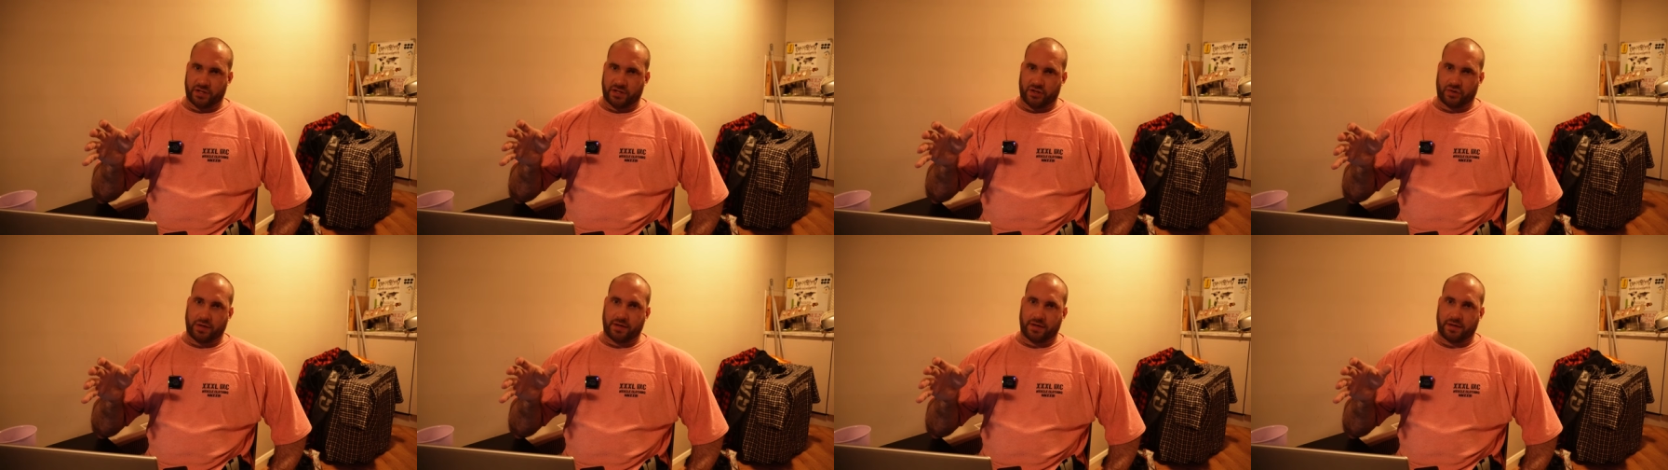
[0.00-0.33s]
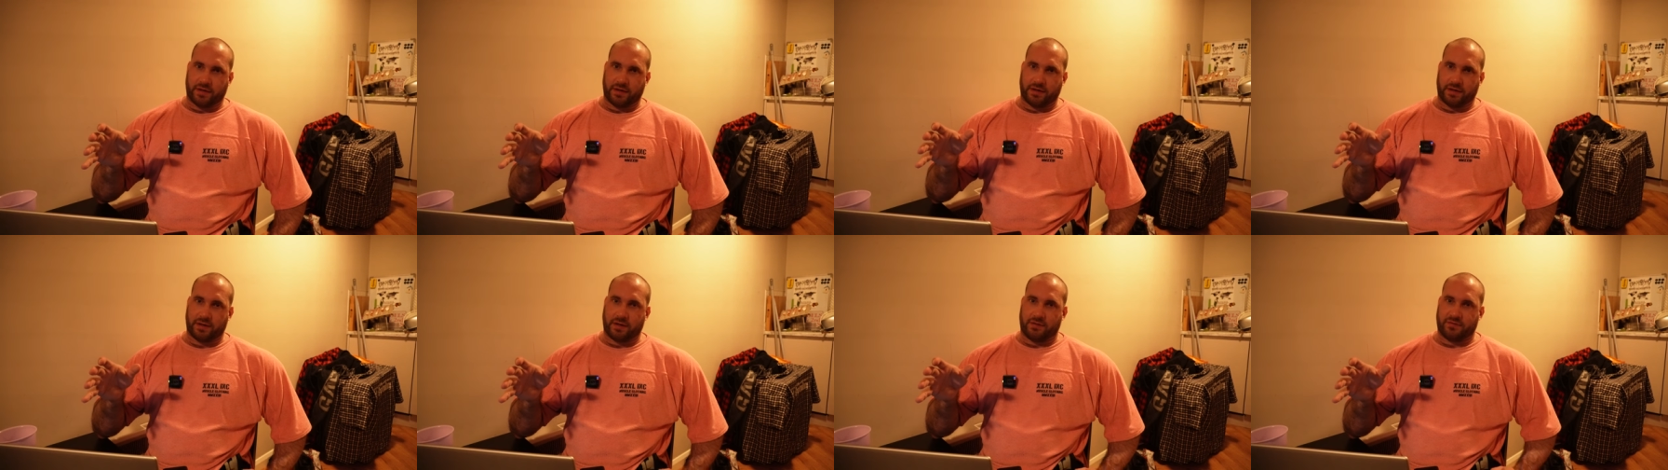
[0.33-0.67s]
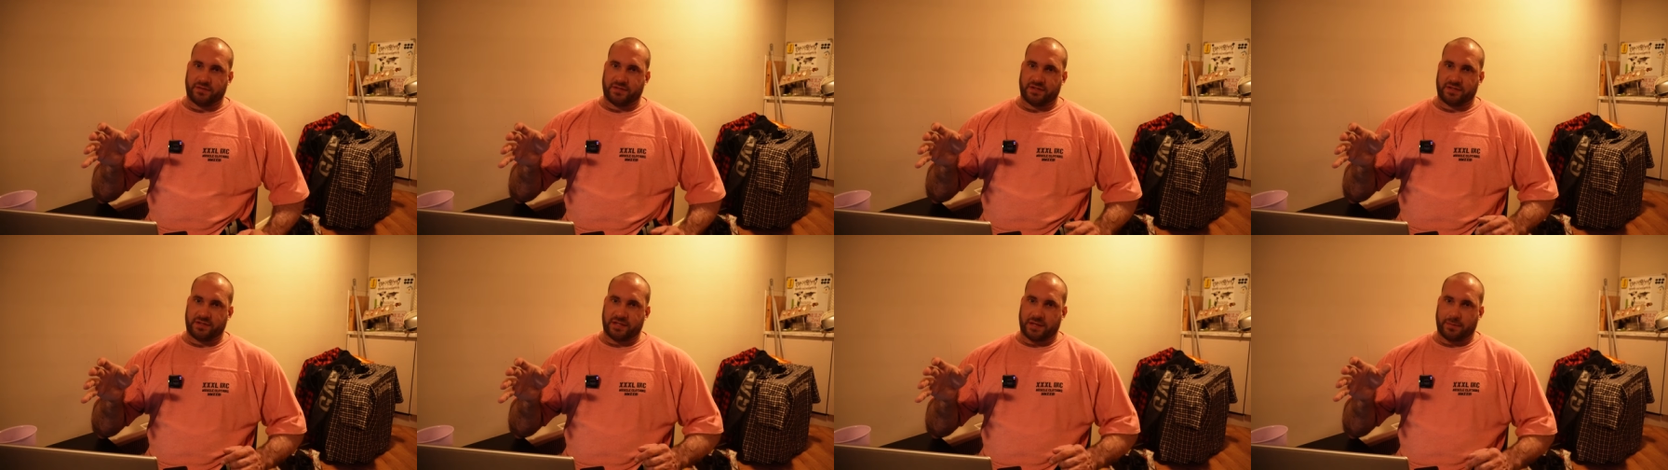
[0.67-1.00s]
shredded enough
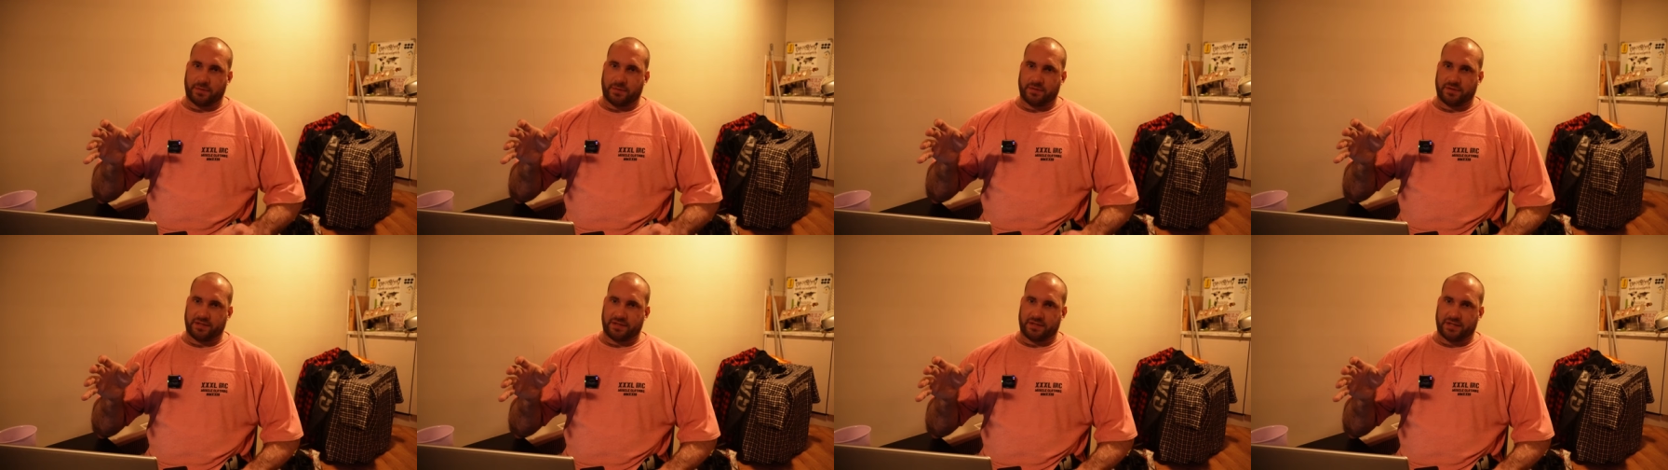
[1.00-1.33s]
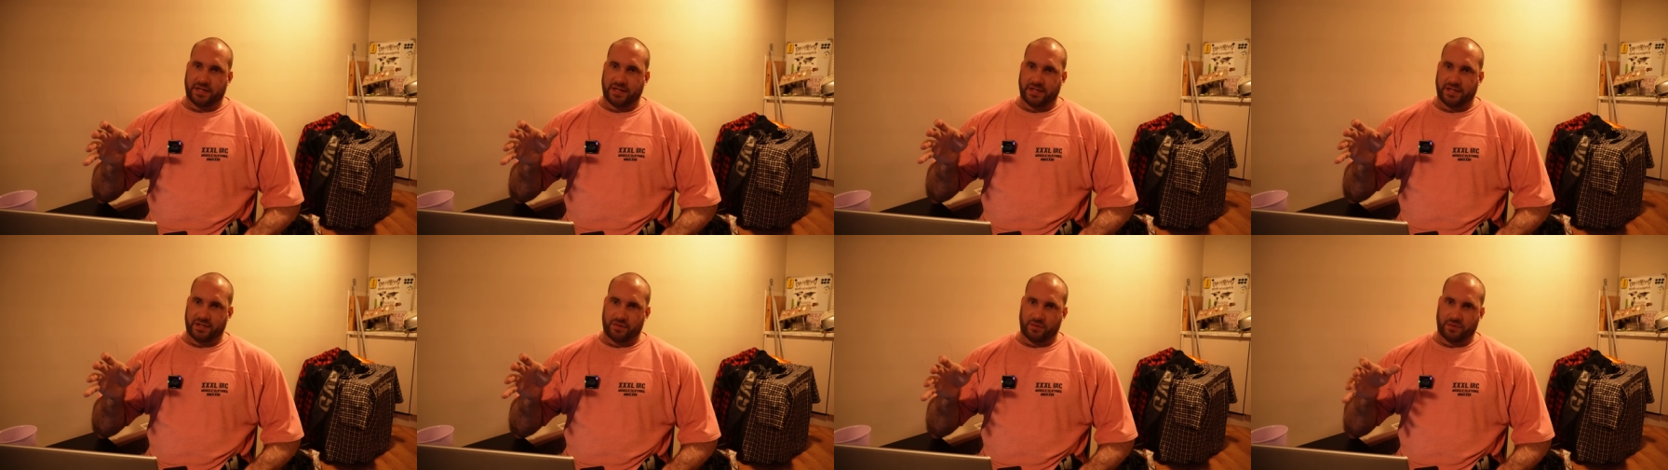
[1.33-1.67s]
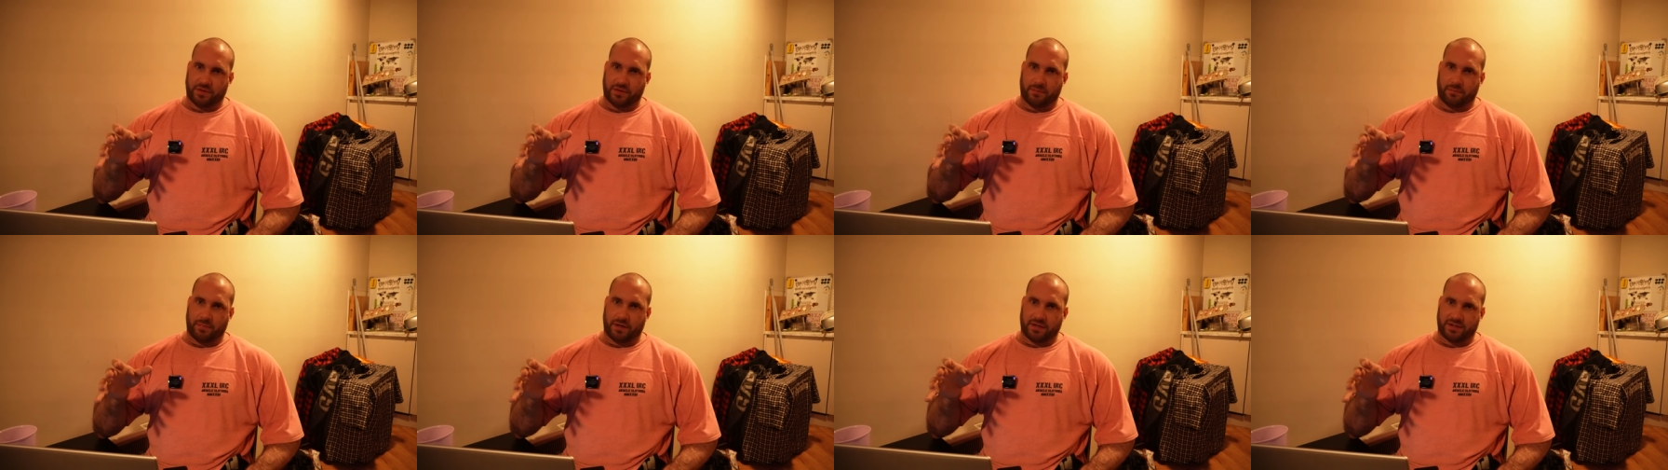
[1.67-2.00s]
to step on stage
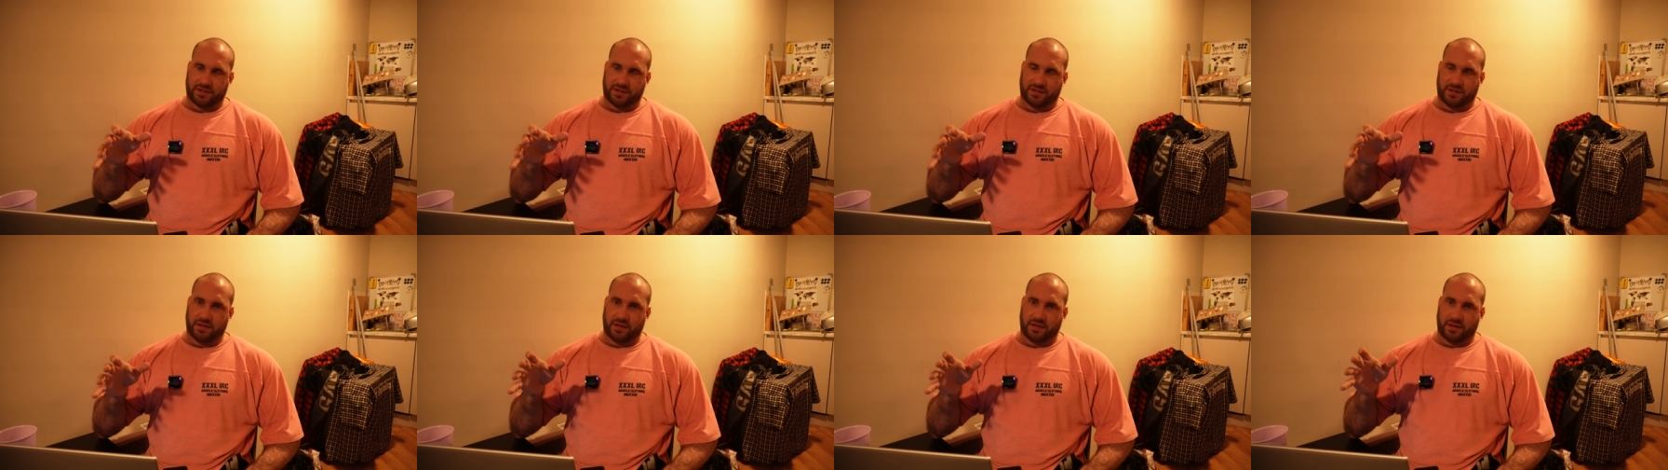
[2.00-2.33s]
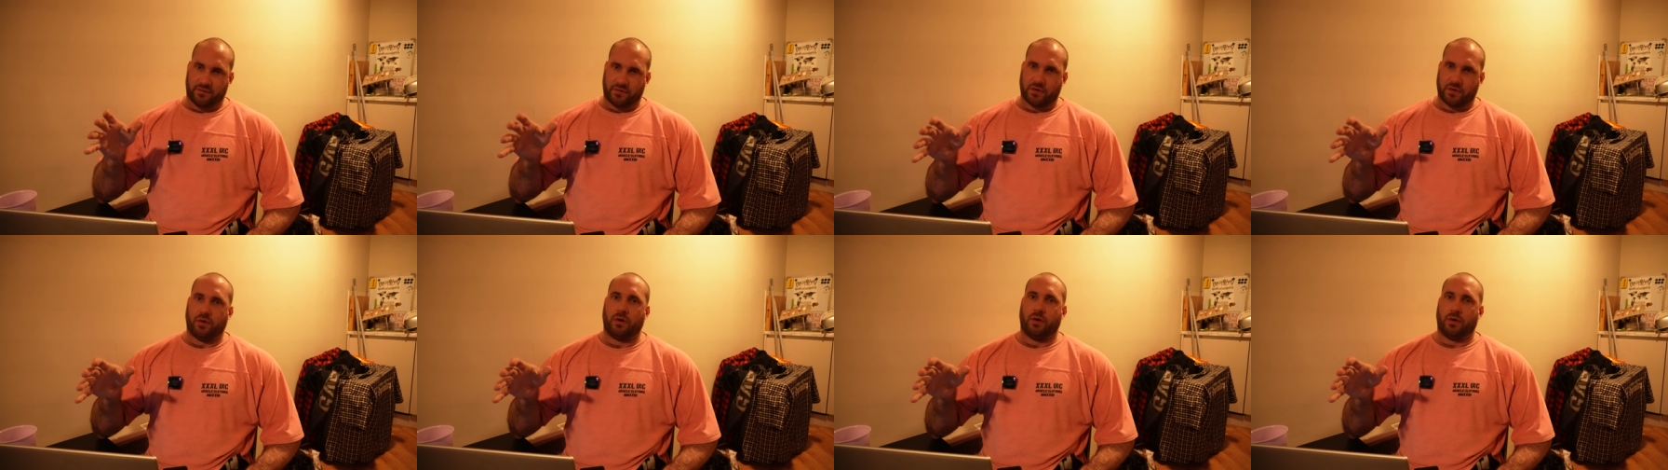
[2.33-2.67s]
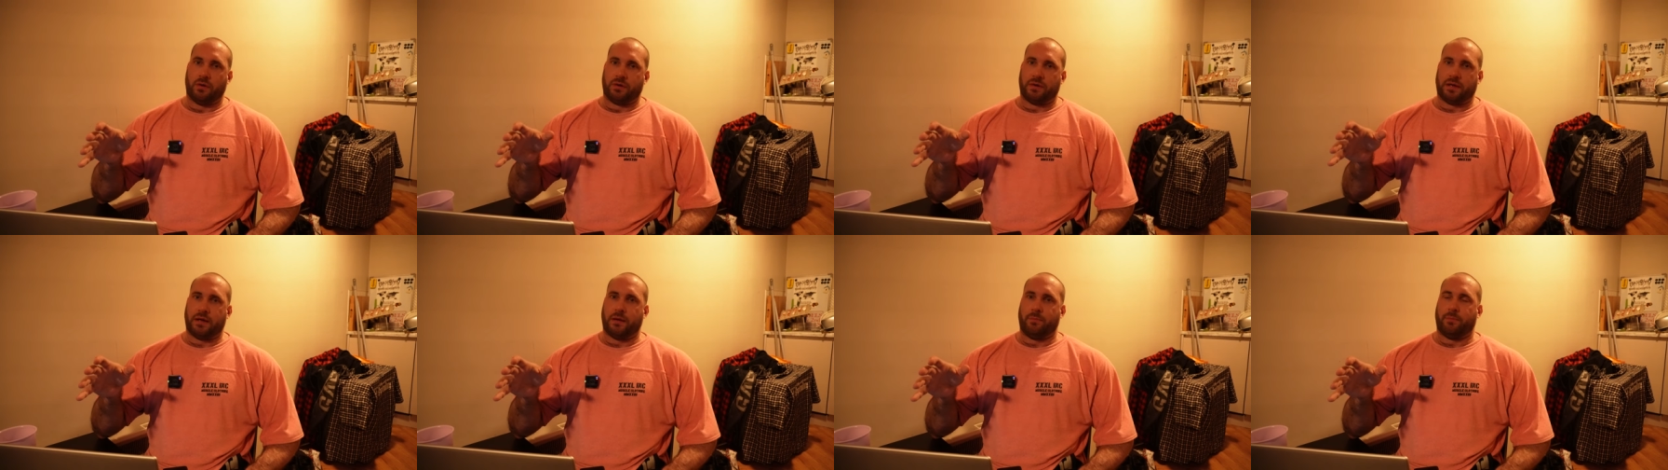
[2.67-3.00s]
with the muscle that I've got
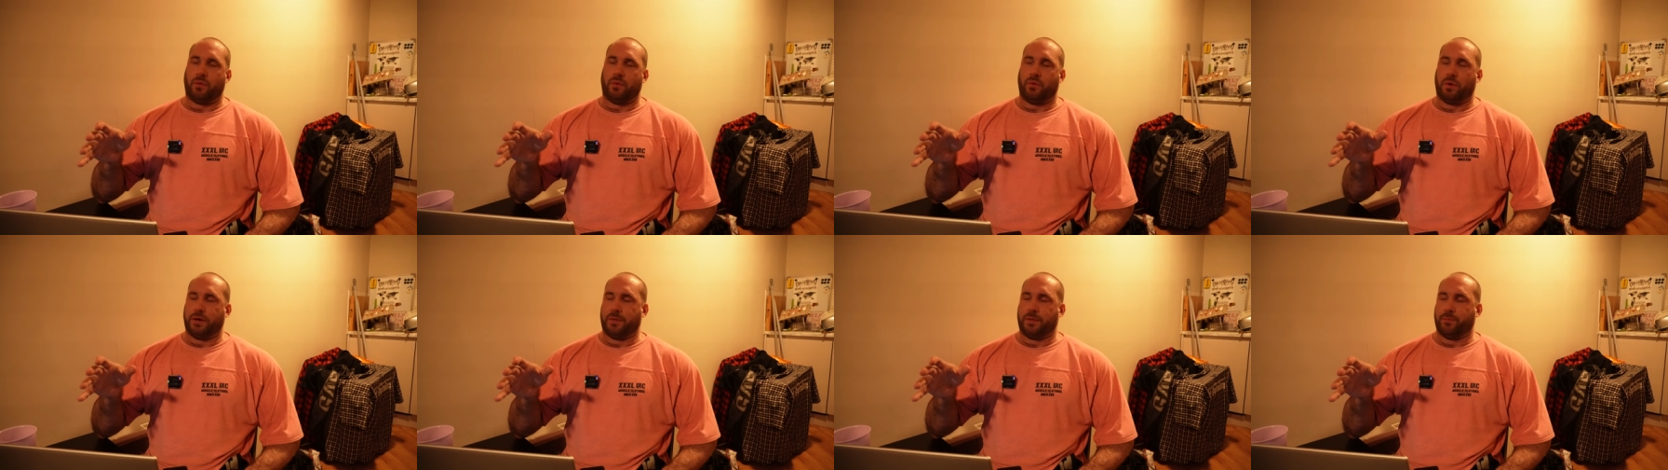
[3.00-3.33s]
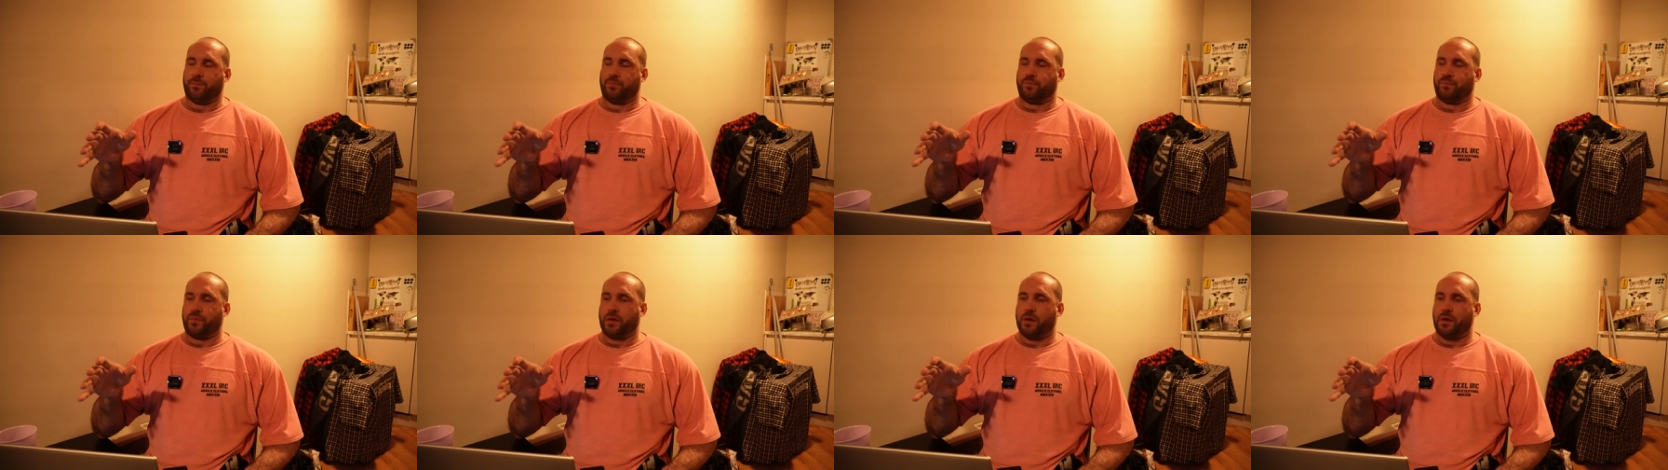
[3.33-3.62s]
at that point,